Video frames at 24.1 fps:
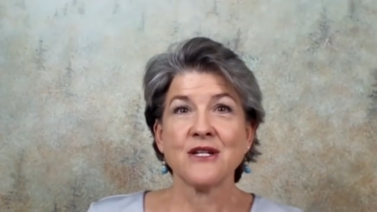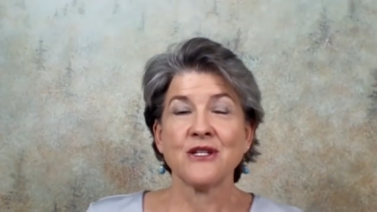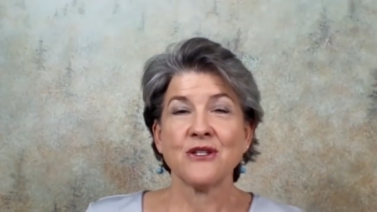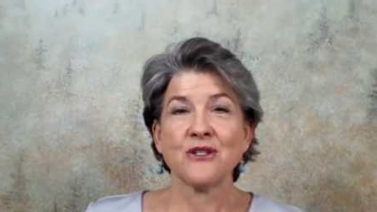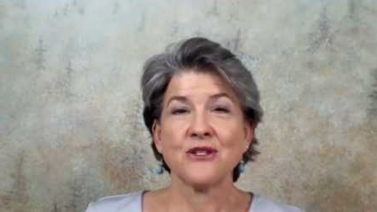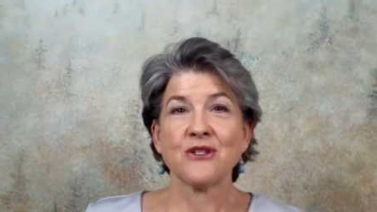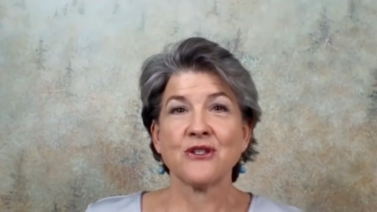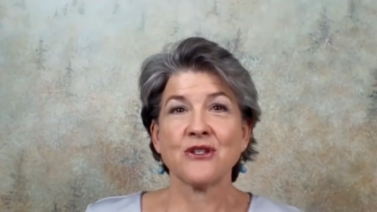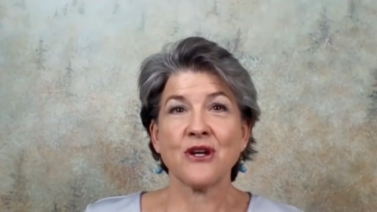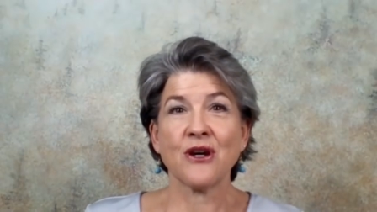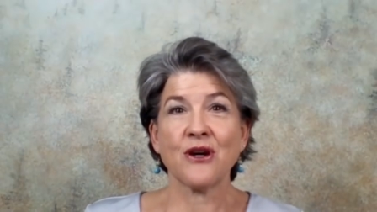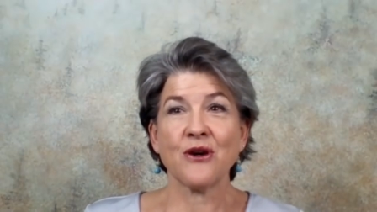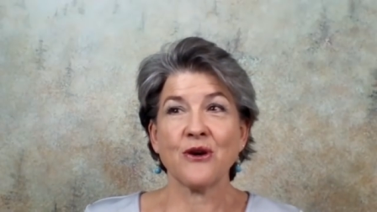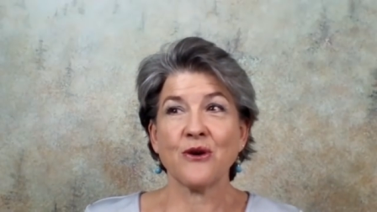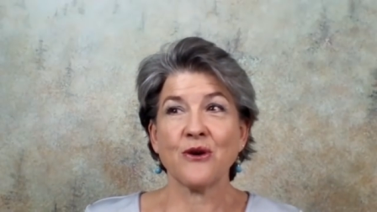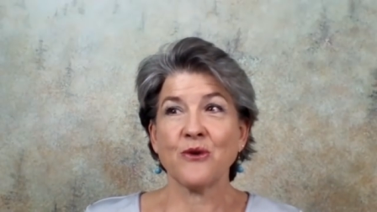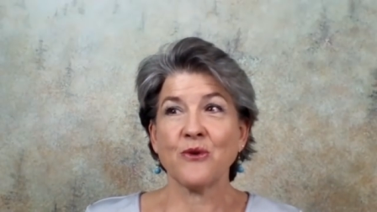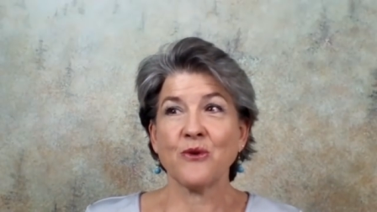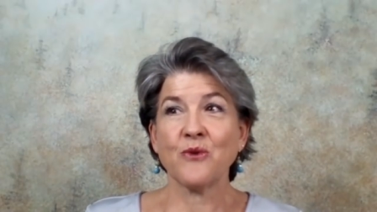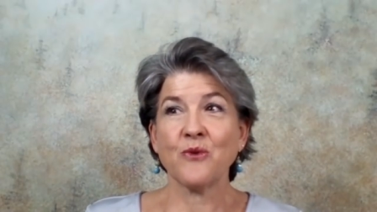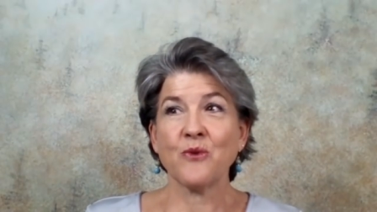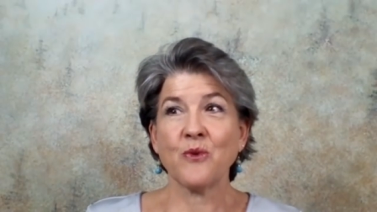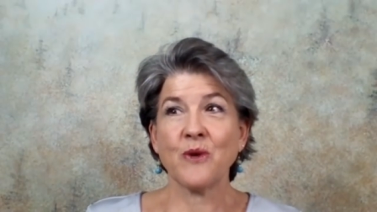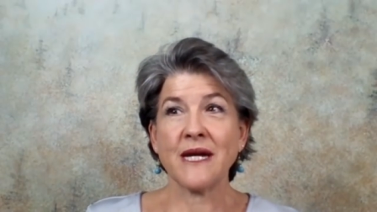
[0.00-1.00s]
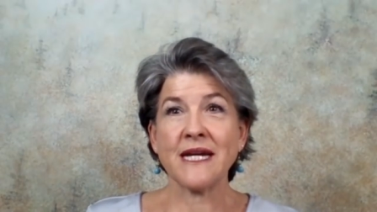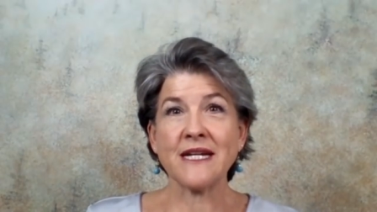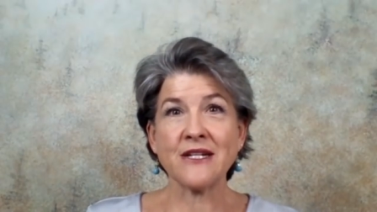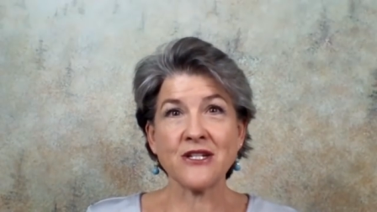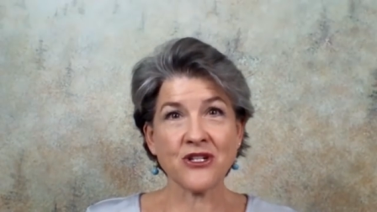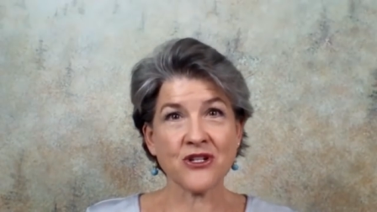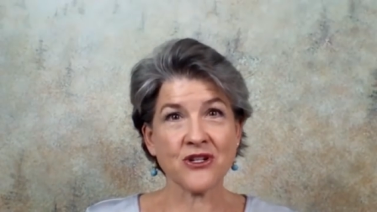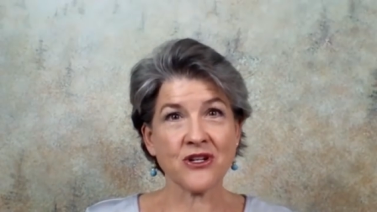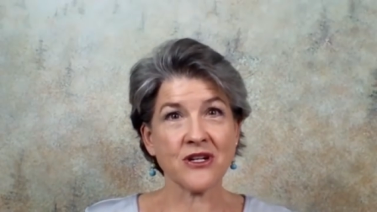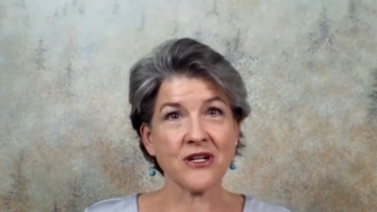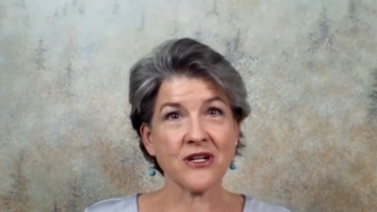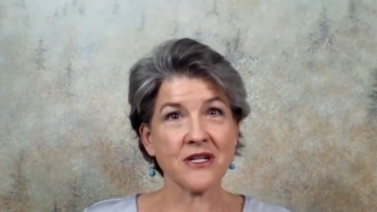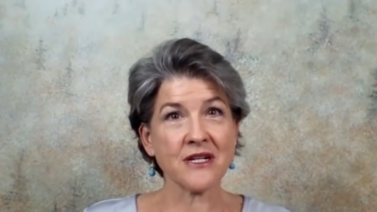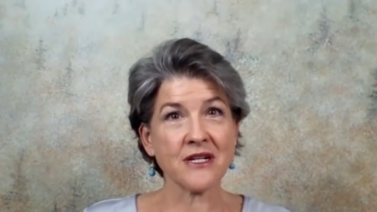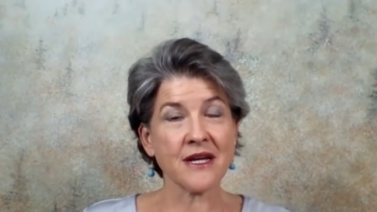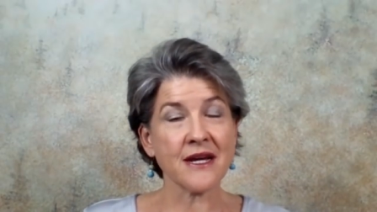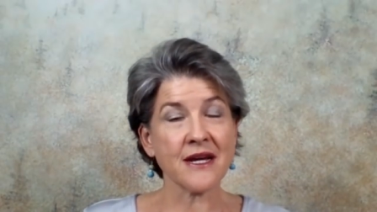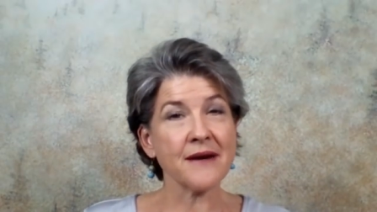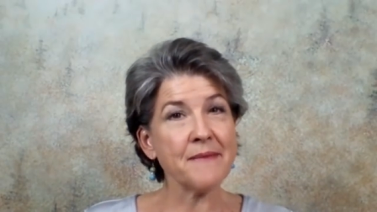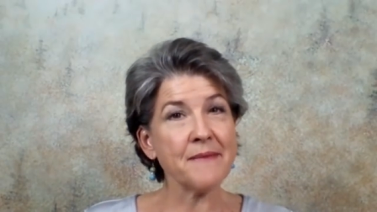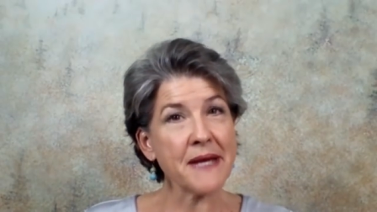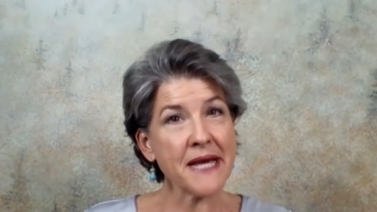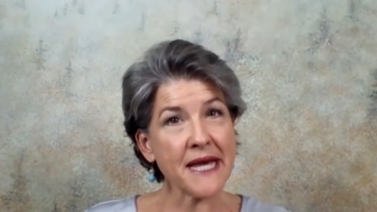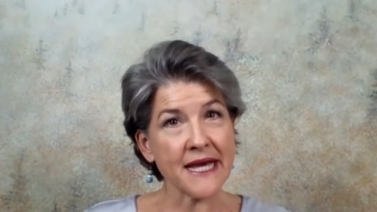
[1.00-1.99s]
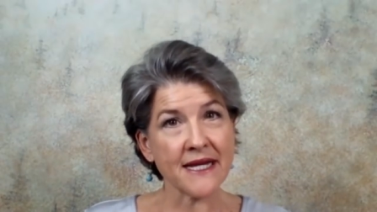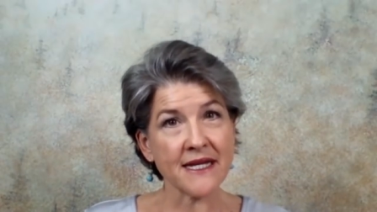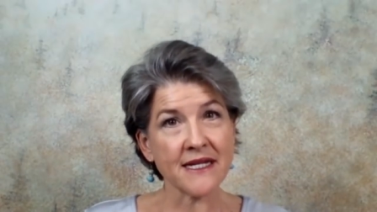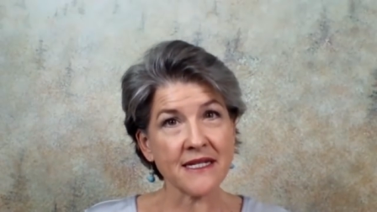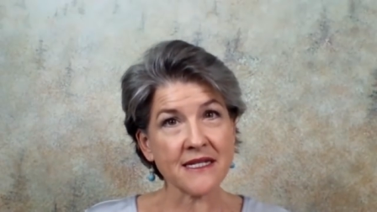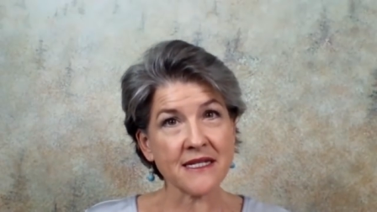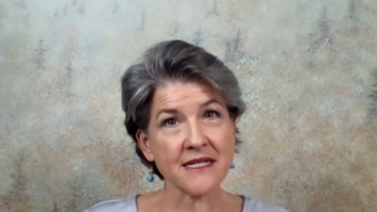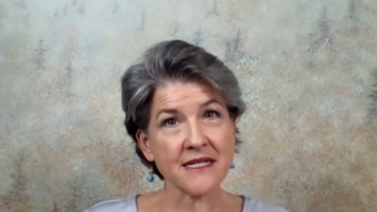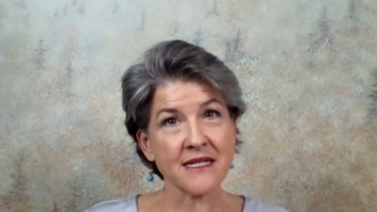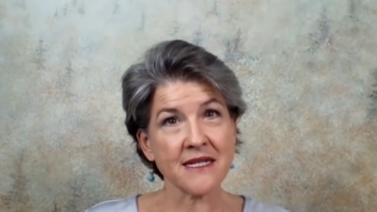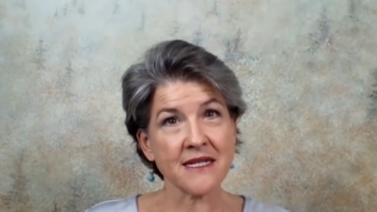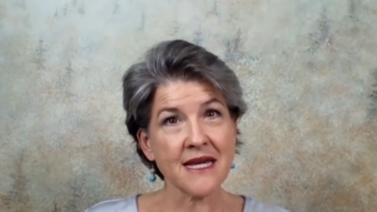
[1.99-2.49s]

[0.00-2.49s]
So we should commit.